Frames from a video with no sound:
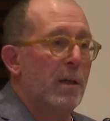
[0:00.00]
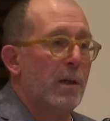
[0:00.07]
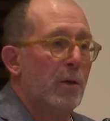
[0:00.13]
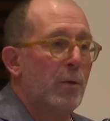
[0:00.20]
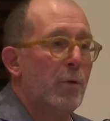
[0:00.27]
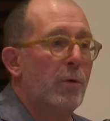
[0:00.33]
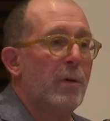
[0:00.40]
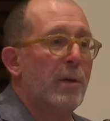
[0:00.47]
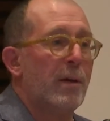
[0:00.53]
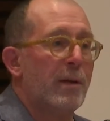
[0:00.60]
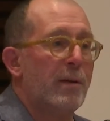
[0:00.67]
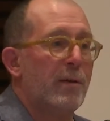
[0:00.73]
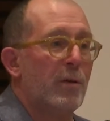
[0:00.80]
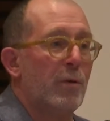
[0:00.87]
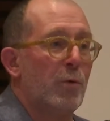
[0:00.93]

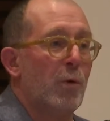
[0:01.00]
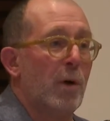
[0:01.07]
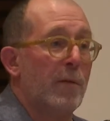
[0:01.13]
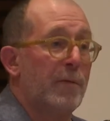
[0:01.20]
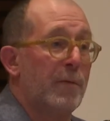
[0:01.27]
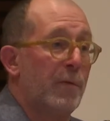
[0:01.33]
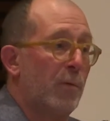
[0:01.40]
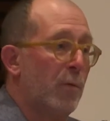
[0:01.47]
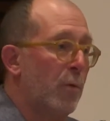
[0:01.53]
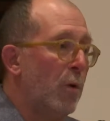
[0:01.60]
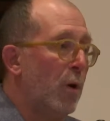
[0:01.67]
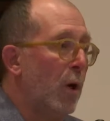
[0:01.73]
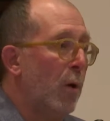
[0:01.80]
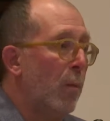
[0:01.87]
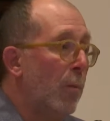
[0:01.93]
you have
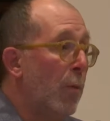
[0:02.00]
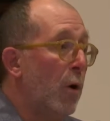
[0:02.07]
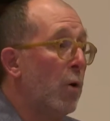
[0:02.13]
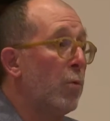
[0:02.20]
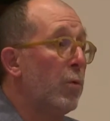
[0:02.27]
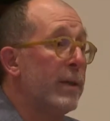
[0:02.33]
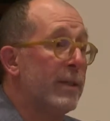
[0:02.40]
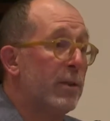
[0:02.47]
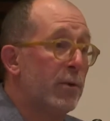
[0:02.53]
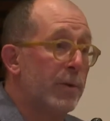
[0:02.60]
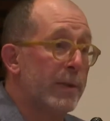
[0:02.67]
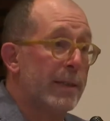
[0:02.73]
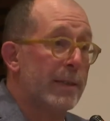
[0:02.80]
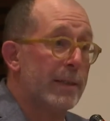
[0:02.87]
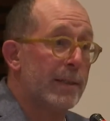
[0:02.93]
more
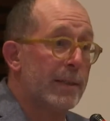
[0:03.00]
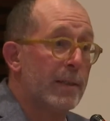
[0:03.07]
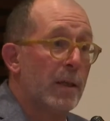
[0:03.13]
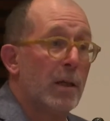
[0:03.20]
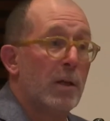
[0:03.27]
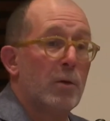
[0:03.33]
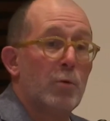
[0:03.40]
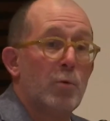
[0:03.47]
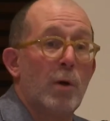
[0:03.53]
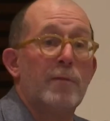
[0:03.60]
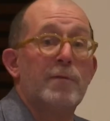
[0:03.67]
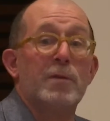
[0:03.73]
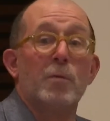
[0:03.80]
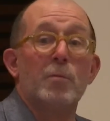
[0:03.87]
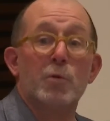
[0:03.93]
resources to have
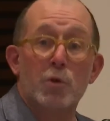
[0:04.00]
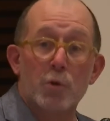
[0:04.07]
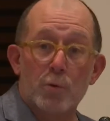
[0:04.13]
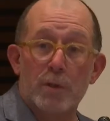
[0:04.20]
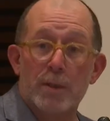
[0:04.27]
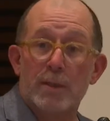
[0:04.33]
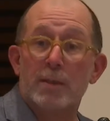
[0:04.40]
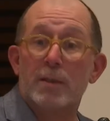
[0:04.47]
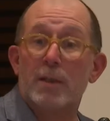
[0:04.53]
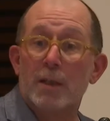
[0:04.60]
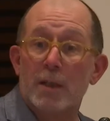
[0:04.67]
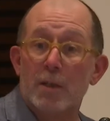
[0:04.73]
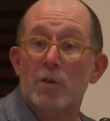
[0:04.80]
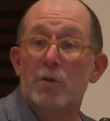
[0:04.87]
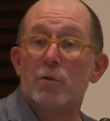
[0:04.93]
some tourists
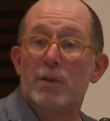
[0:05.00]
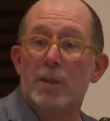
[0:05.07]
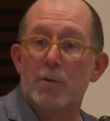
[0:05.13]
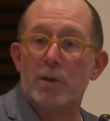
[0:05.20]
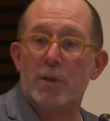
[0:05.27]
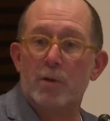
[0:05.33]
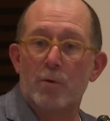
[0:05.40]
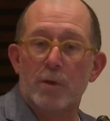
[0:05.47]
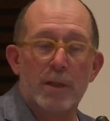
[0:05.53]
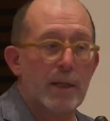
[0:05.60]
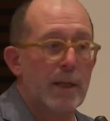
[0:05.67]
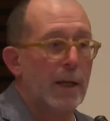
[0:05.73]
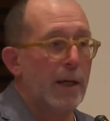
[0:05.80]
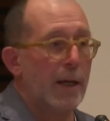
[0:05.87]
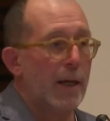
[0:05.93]
in your territory.
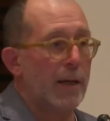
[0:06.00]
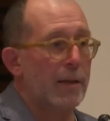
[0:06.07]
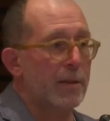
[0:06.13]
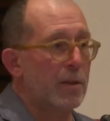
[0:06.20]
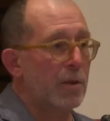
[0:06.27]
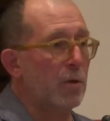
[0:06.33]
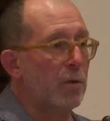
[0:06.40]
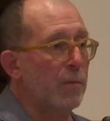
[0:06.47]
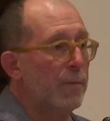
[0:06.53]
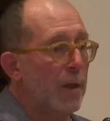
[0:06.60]
And so